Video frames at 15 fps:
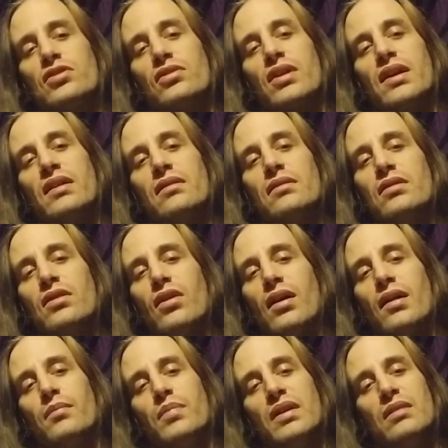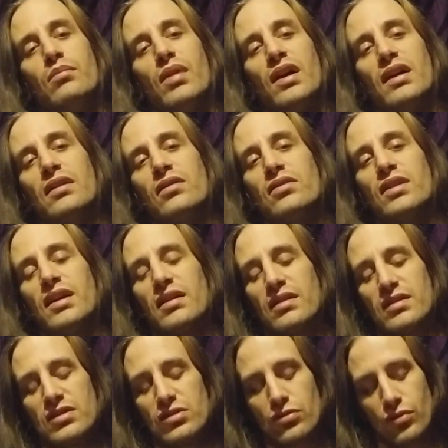You'll get your IP banned on
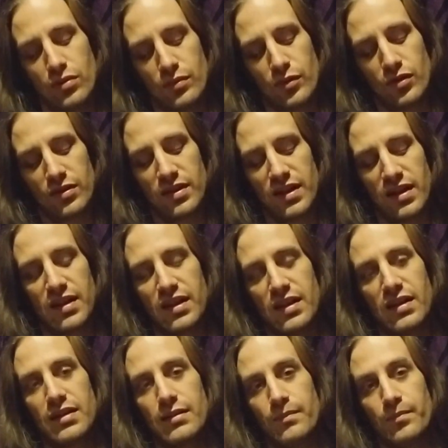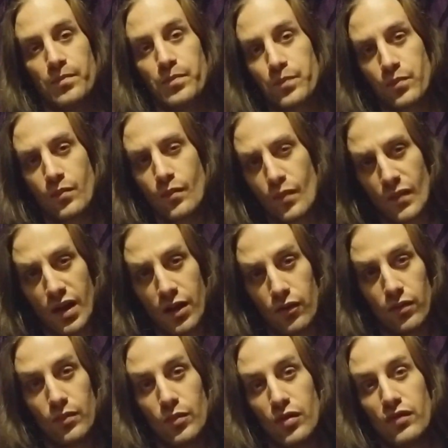Daily Stormer, and they'll
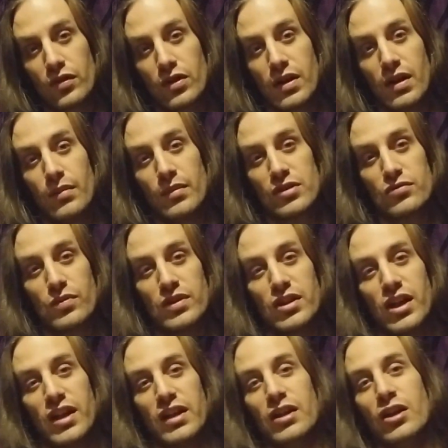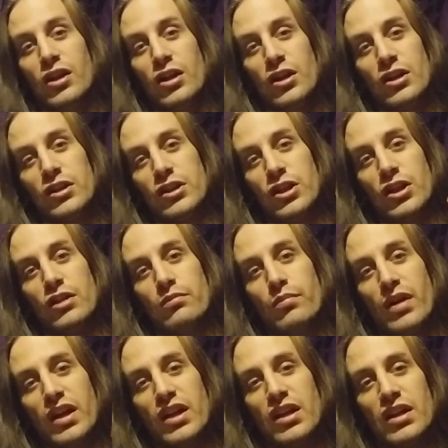remove your comments when they get
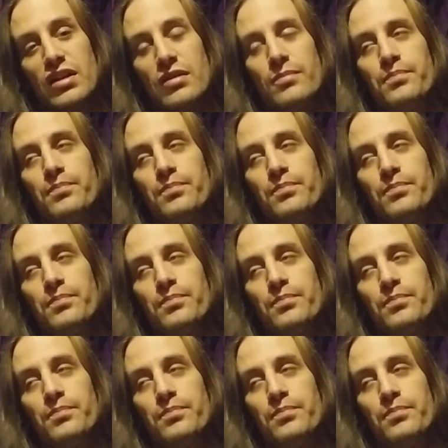banned.